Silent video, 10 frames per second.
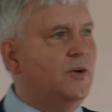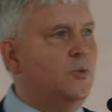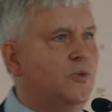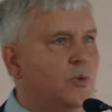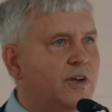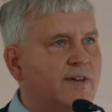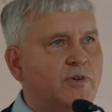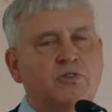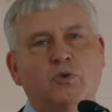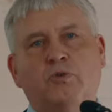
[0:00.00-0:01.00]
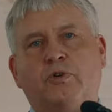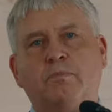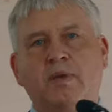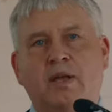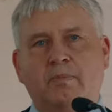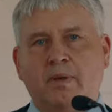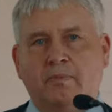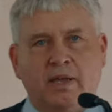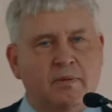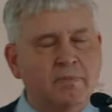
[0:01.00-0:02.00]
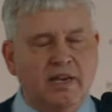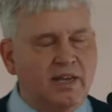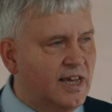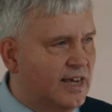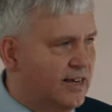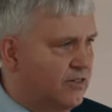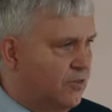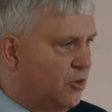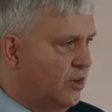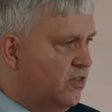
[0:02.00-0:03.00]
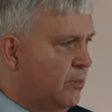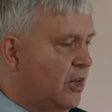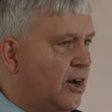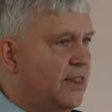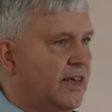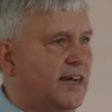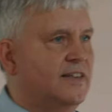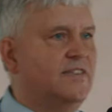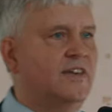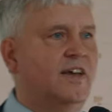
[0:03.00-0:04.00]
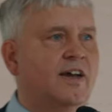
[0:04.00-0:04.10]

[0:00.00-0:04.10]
would never have thought in a million years of doing something like that